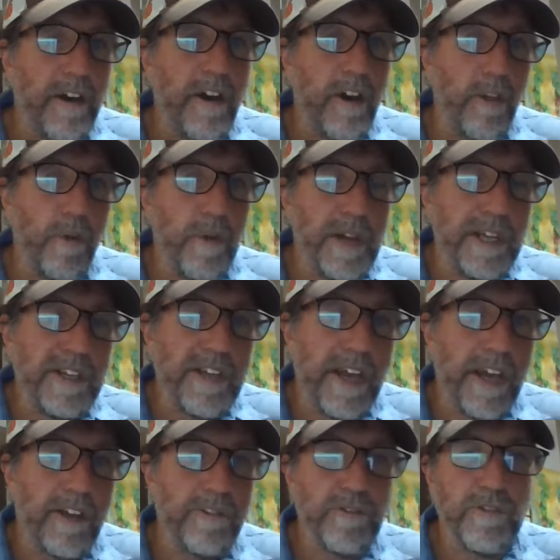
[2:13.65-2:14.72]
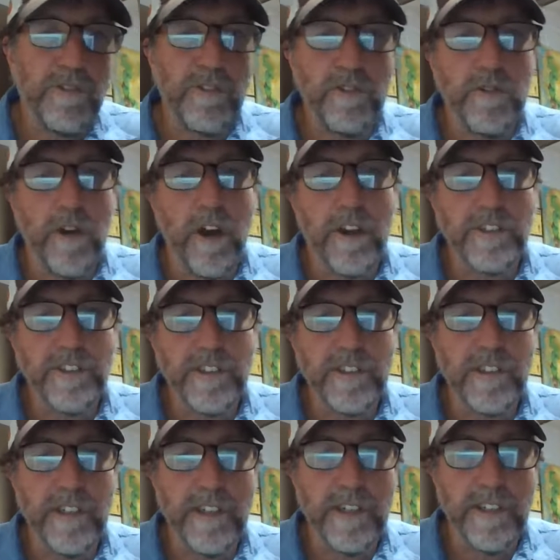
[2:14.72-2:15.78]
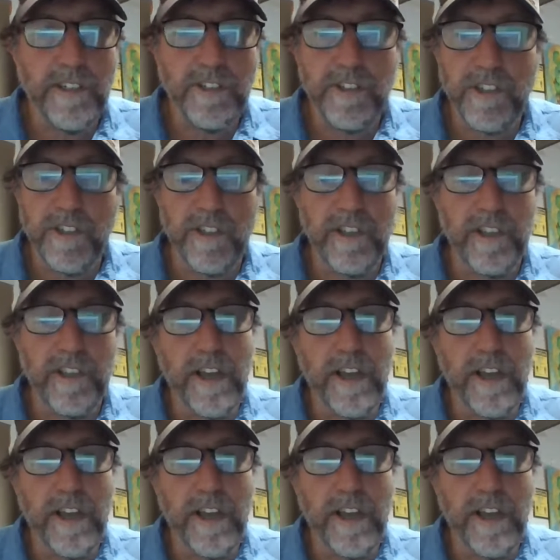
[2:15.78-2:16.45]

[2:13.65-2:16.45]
all the way down to Argentina and Chile.